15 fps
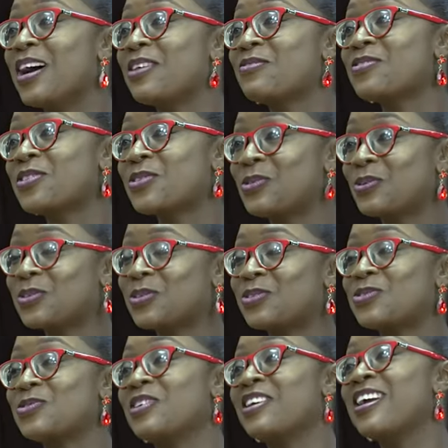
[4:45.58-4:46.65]
Ivory Coast
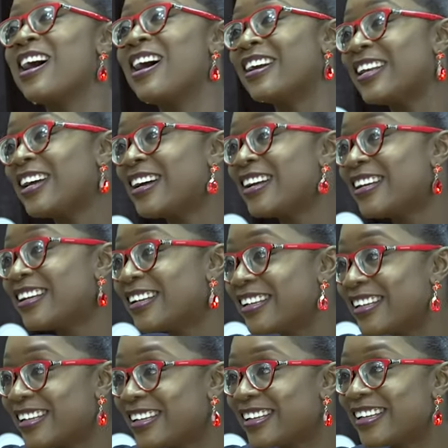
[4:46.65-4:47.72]
to Ghana,
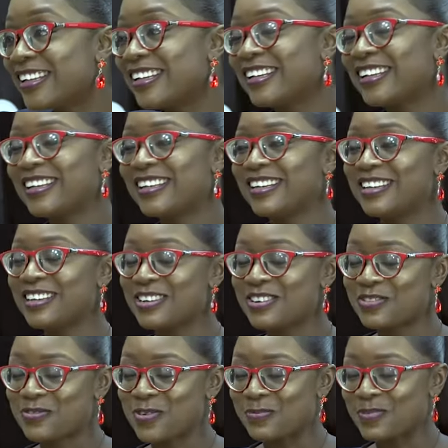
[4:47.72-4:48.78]

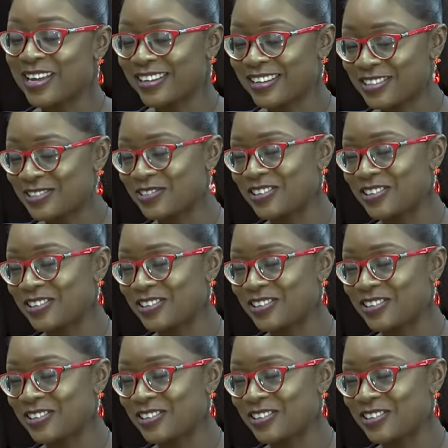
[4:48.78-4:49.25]
from Ghana to